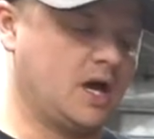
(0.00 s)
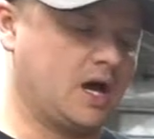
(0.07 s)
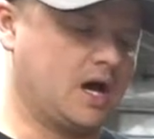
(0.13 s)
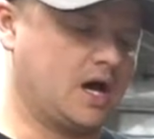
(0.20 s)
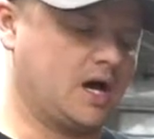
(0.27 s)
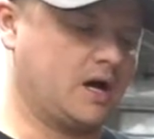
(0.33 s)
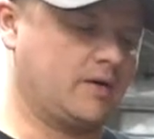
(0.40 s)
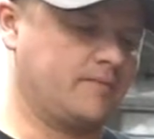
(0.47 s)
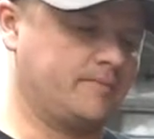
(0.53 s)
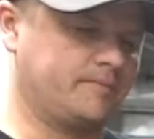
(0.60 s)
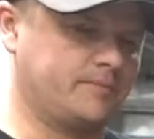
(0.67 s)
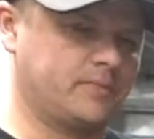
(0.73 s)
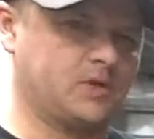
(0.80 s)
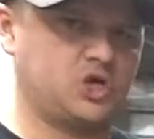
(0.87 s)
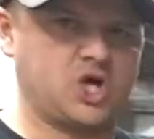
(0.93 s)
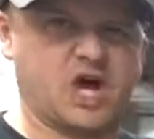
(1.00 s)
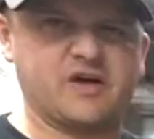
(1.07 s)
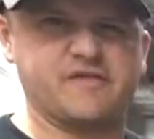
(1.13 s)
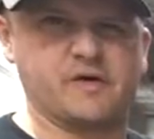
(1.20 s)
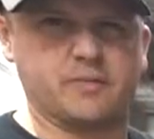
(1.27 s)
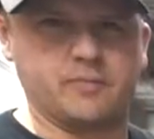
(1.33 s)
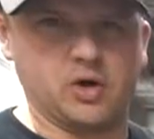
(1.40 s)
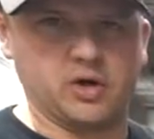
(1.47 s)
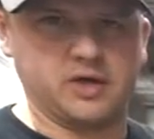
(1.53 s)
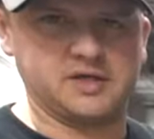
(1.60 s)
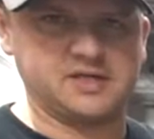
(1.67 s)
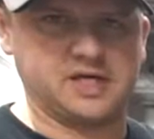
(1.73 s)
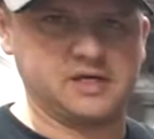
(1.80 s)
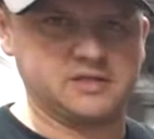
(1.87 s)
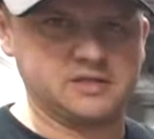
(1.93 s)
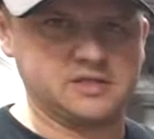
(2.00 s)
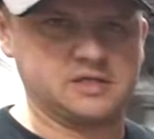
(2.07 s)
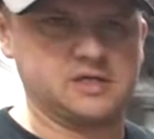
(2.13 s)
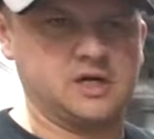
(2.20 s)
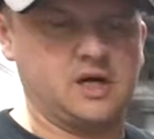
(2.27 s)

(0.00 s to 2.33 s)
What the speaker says: Check for bulletins